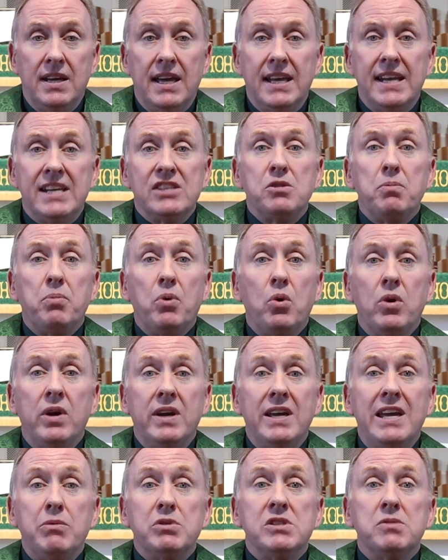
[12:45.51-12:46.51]
And as a
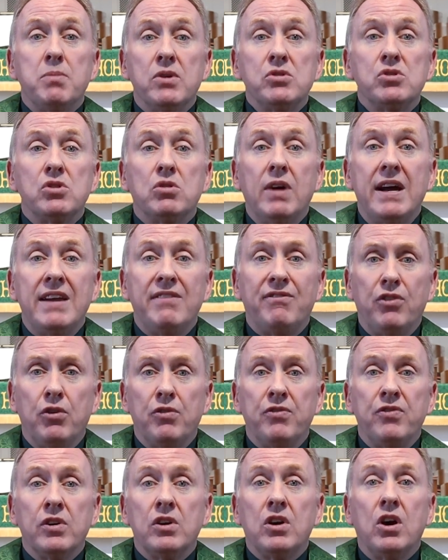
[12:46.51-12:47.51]
boy, he was most
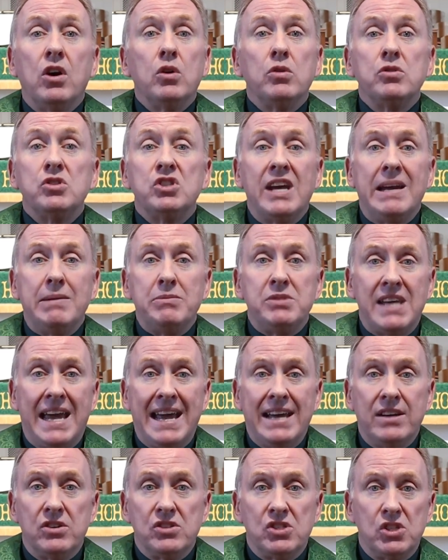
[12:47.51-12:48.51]
grateful for Colonel James
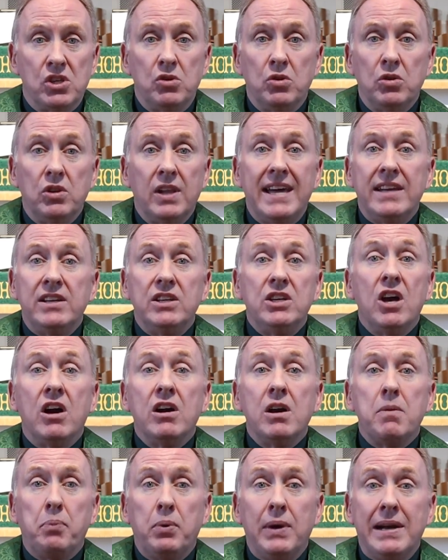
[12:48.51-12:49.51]
Anderson, who let
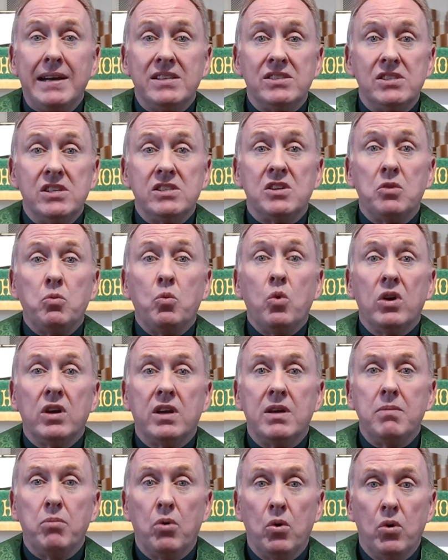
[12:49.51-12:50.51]
young apprentices and
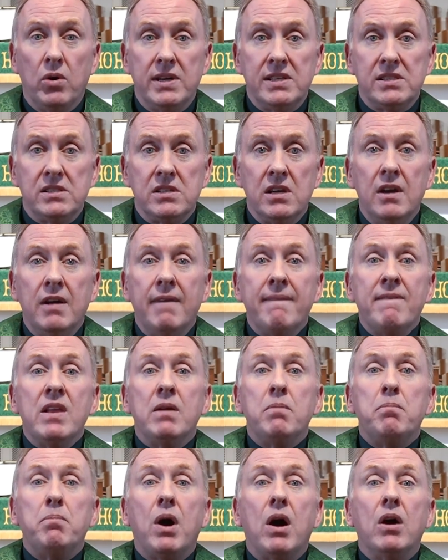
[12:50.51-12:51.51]
working boys
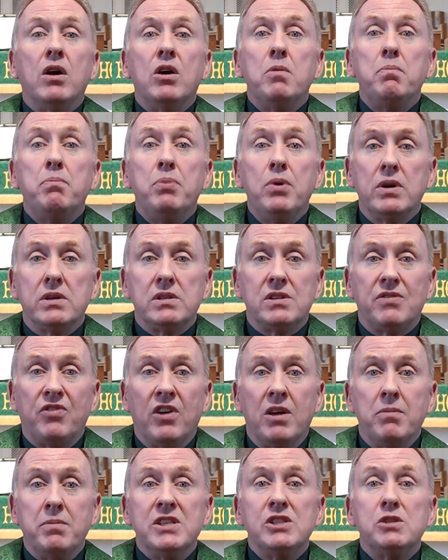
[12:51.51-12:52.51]
borrow books
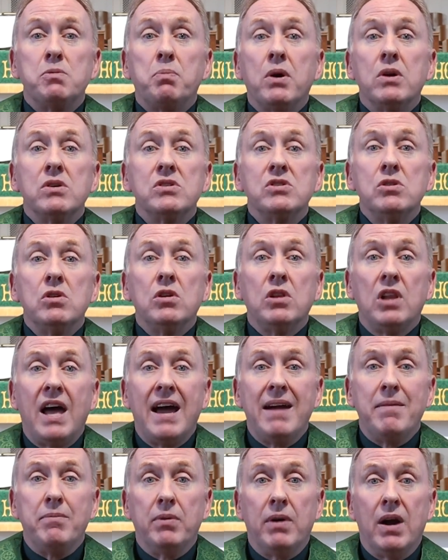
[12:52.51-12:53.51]
from his personal
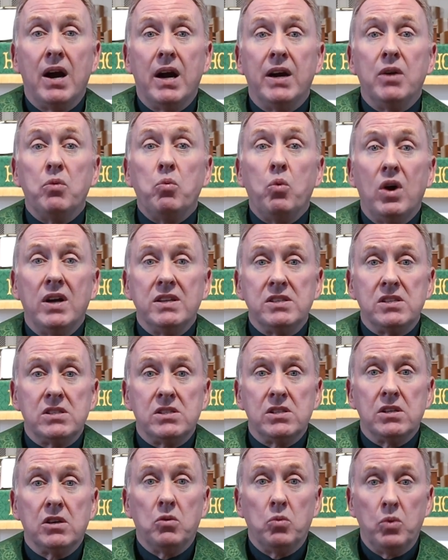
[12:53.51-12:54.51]
library
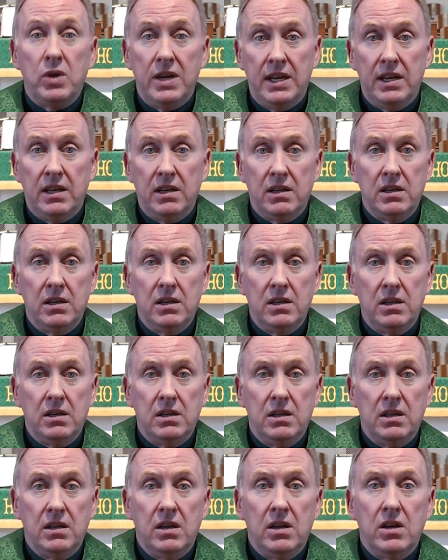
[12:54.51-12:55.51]
once a week.
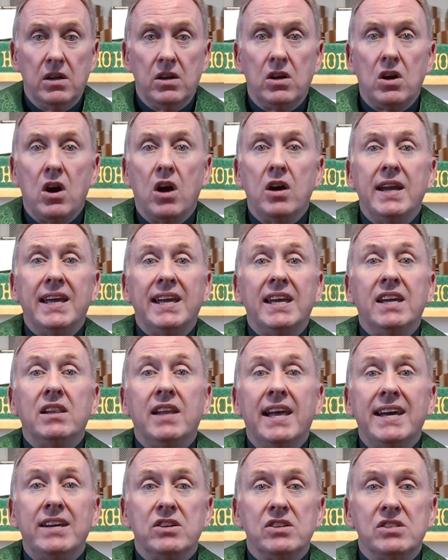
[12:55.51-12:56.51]
Carnegie
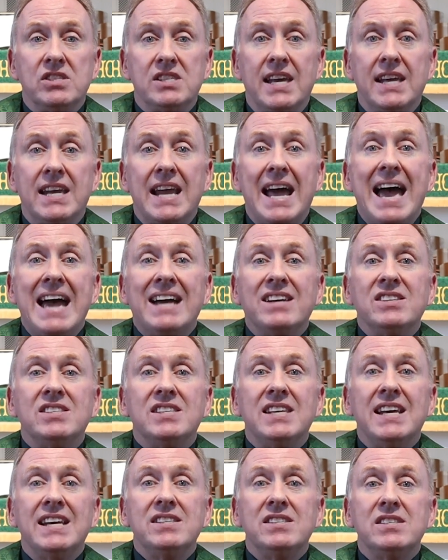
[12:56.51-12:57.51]
later said,
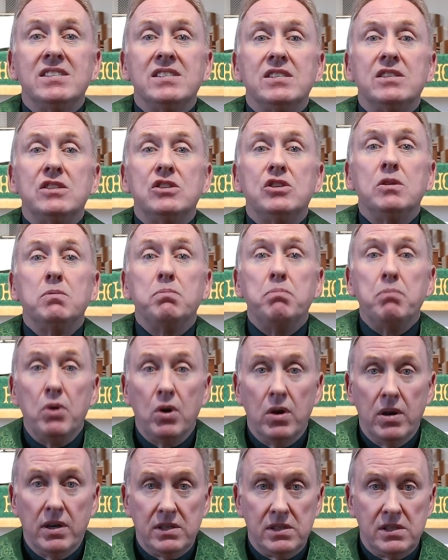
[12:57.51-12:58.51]
"Access to
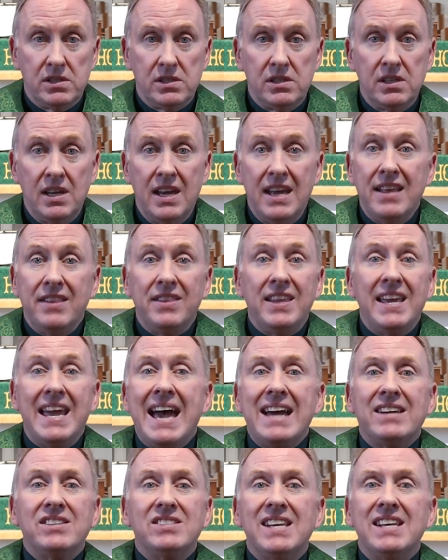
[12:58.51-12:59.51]
books, the
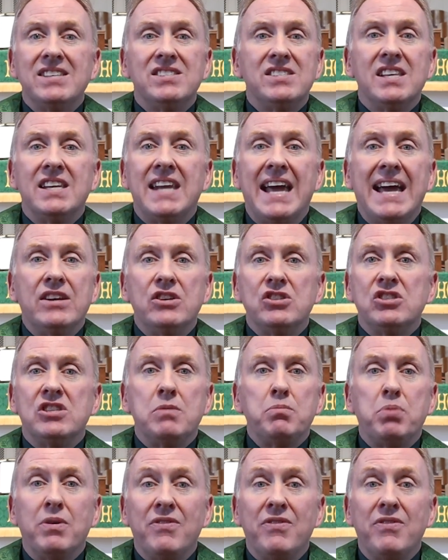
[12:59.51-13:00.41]
access that Anderson